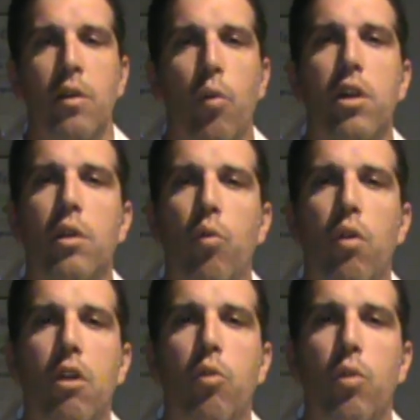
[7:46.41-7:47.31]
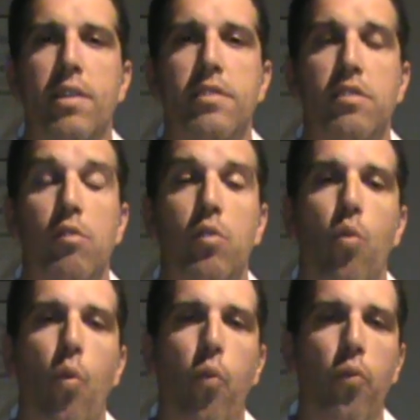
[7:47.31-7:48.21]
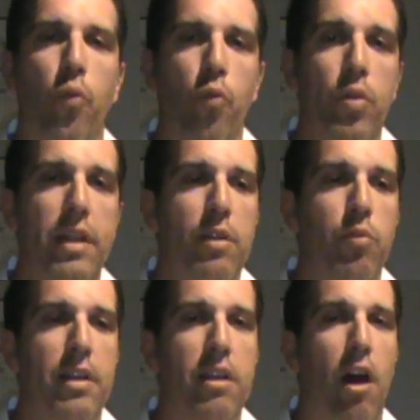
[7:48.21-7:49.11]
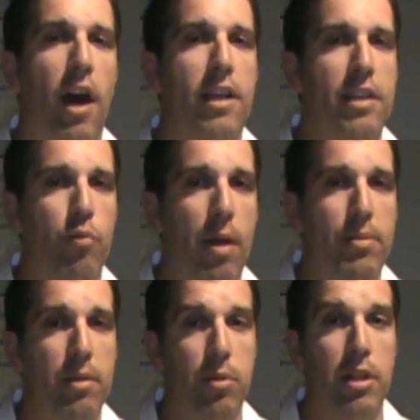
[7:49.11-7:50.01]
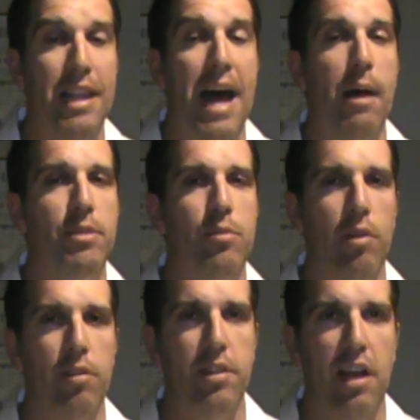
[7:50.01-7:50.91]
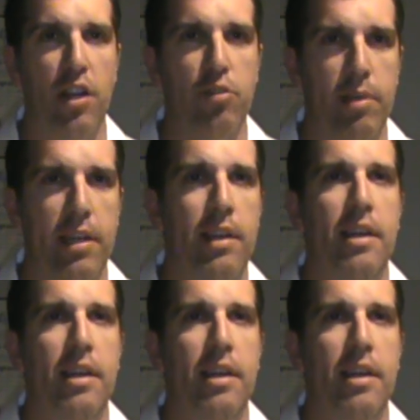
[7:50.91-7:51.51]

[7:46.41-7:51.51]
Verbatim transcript: We're going to work with certain really, really highly reputable labs throughout the country,